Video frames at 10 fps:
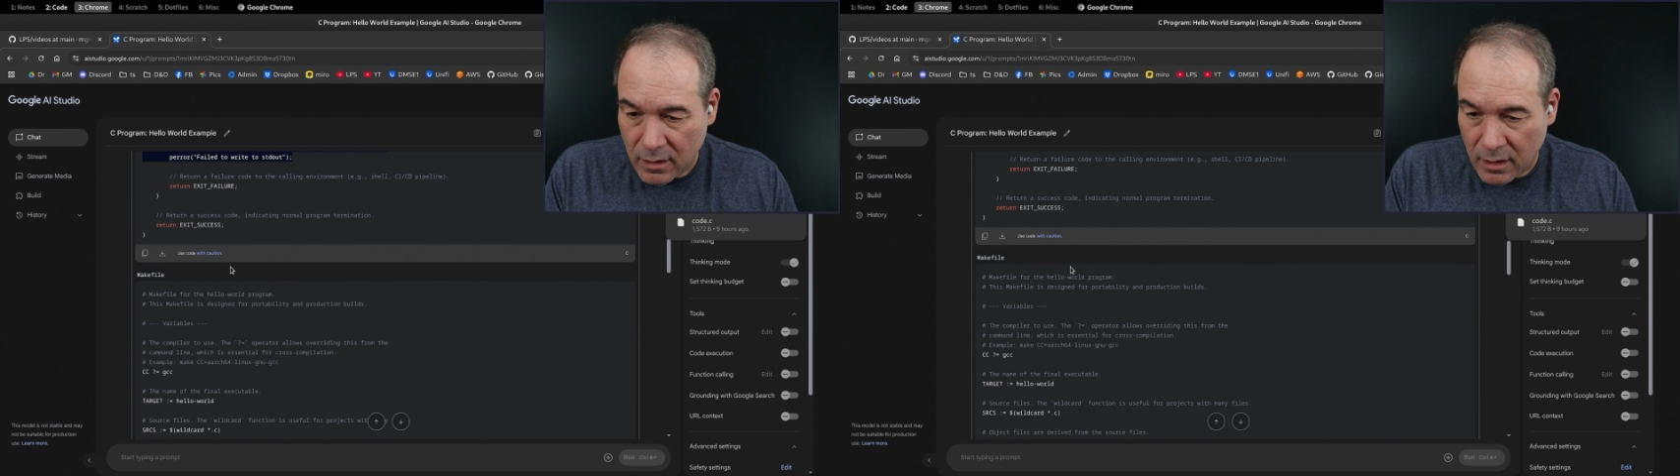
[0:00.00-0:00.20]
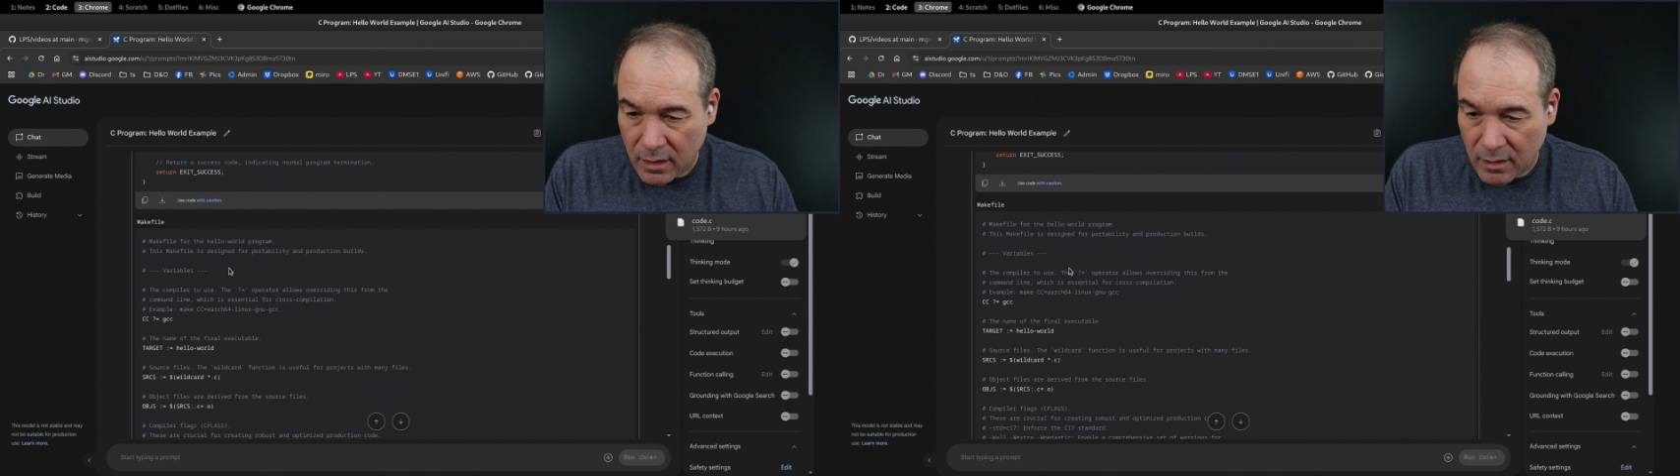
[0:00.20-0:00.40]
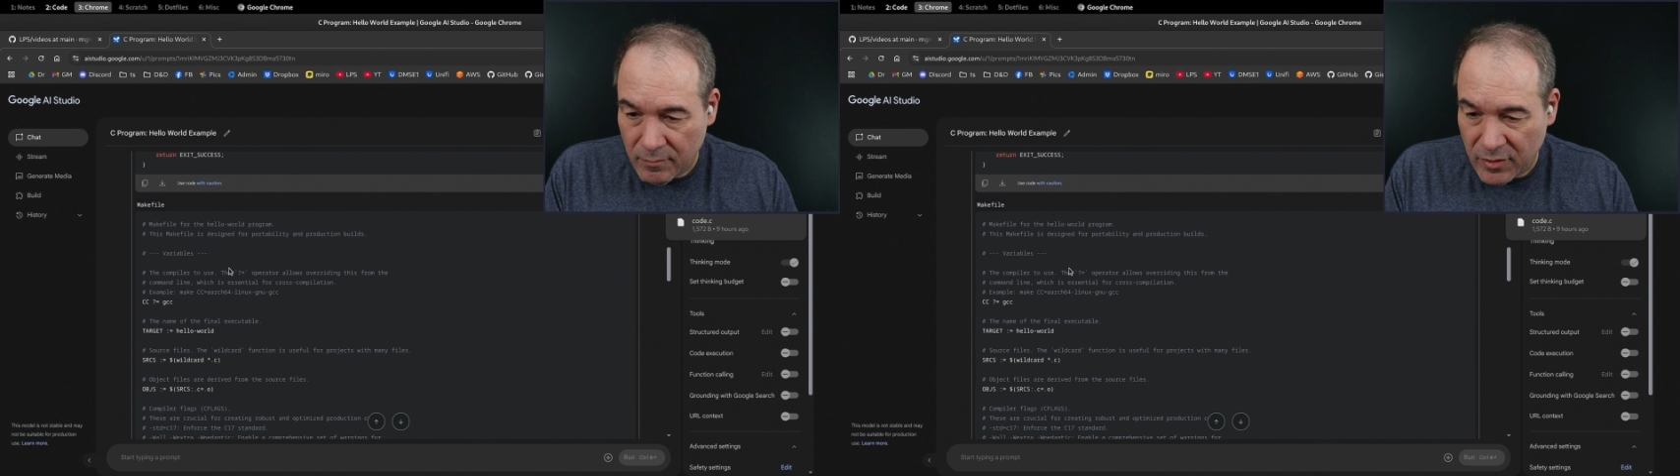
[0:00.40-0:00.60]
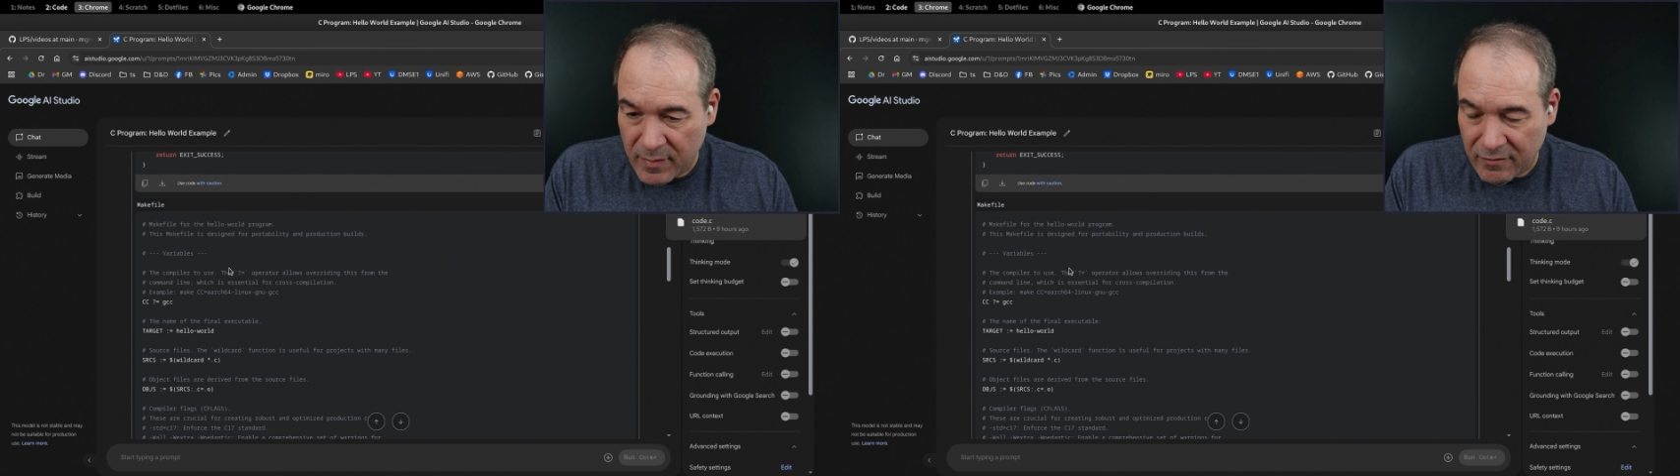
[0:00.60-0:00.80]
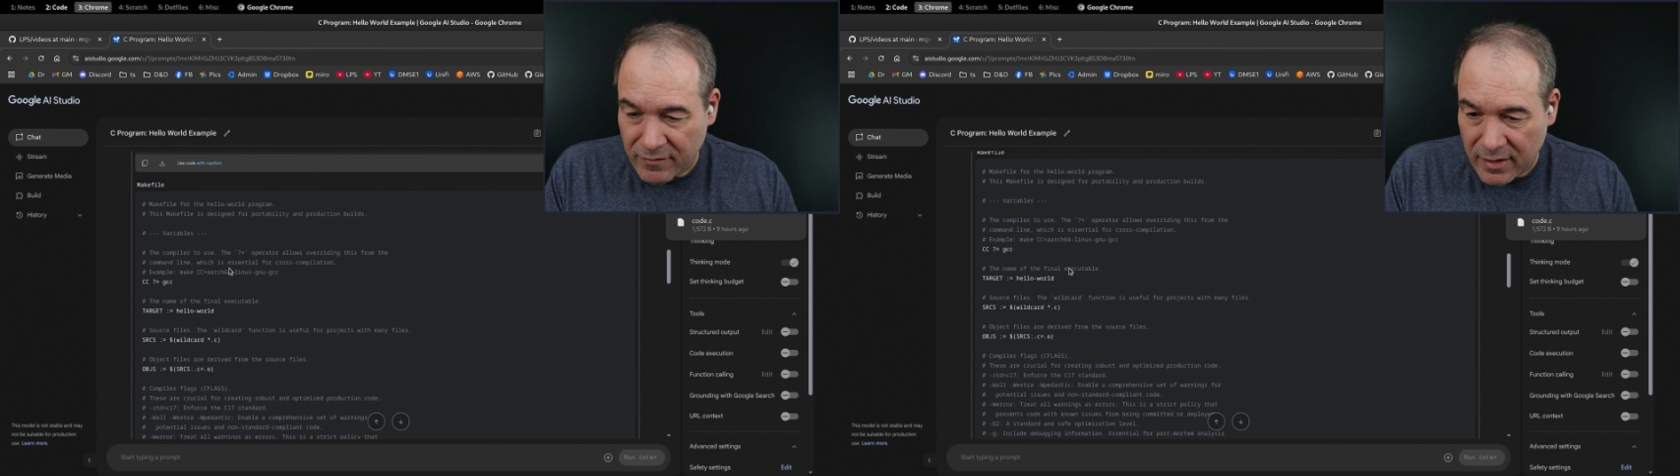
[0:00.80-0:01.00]
The
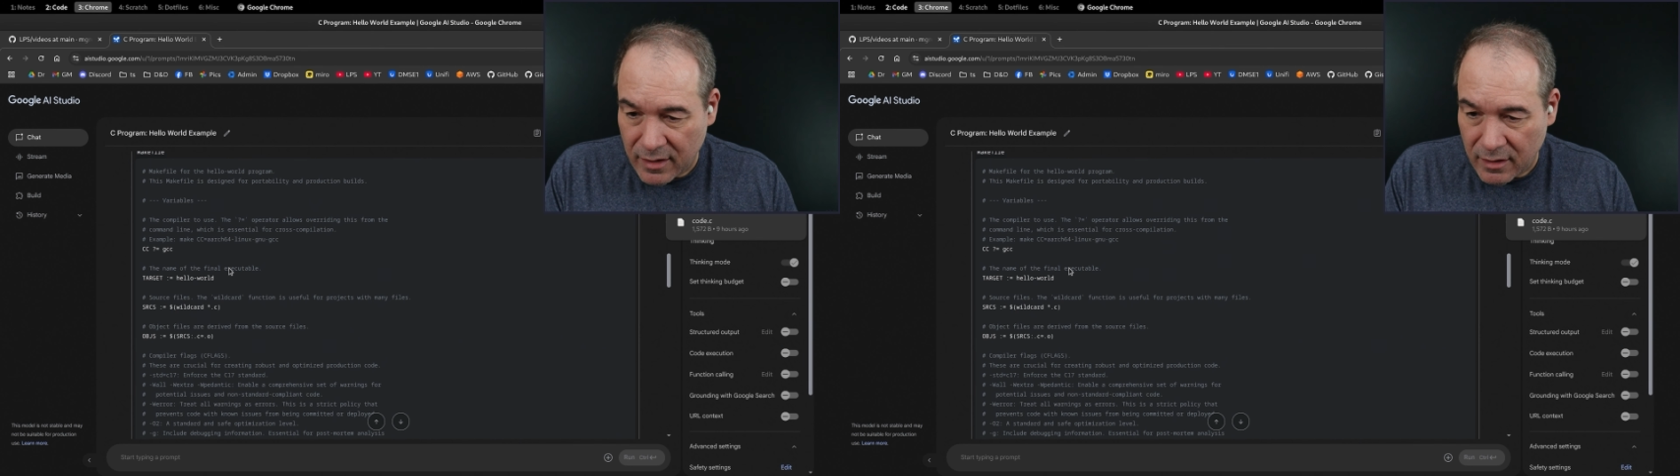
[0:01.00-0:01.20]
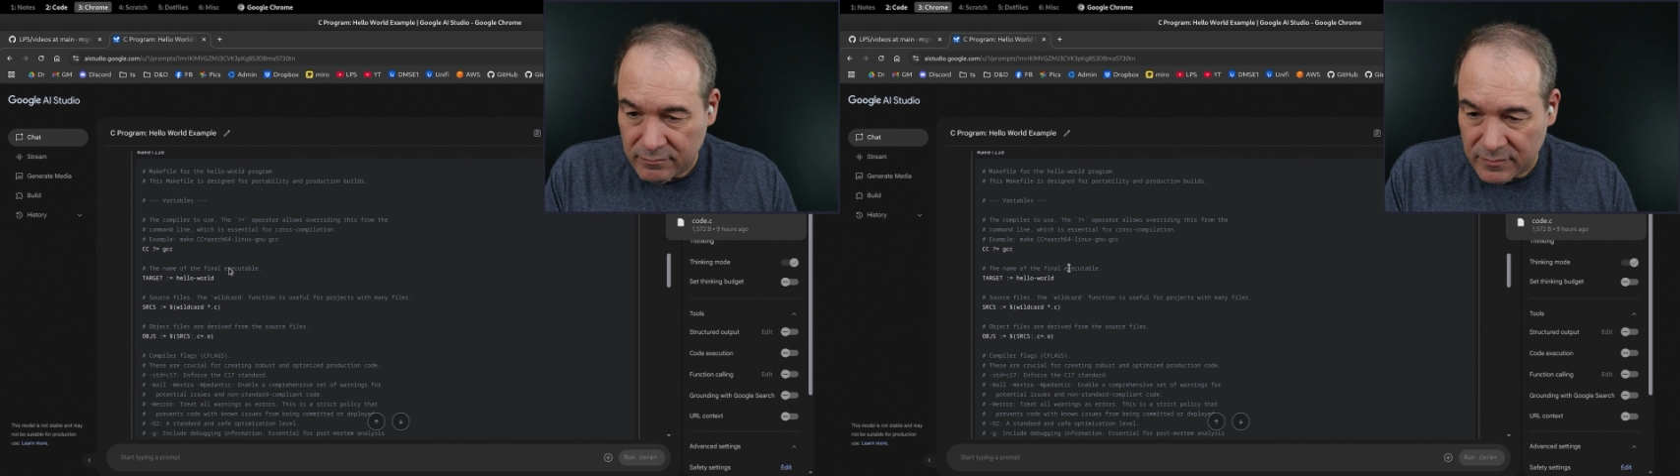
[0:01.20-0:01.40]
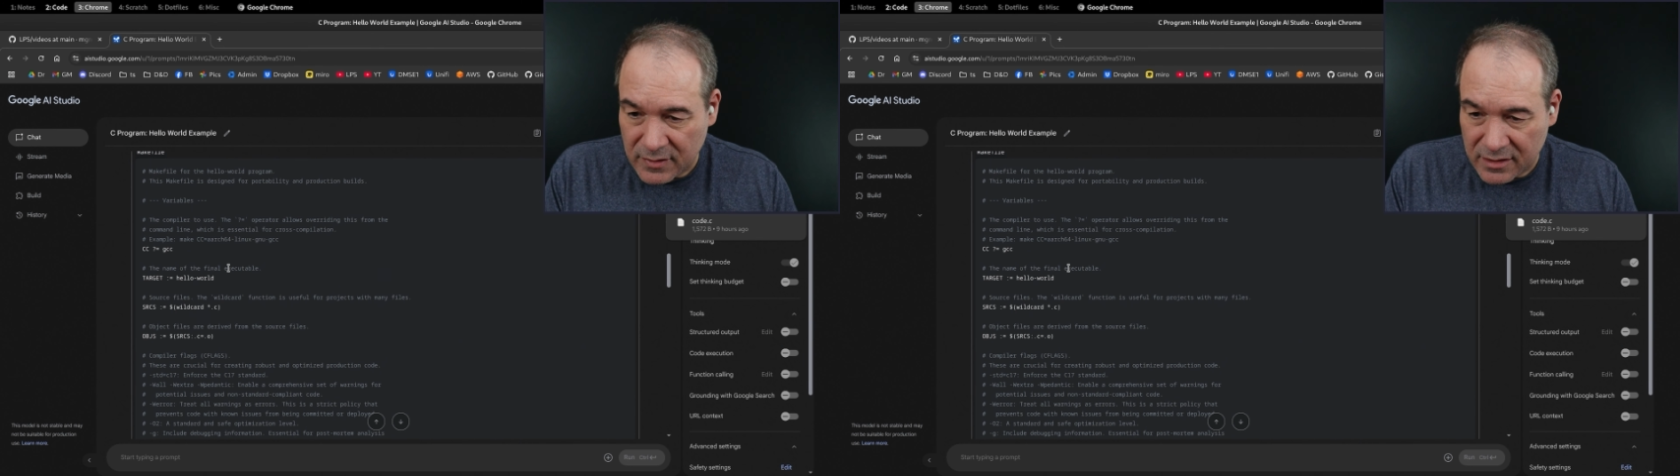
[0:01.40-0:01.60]
make file,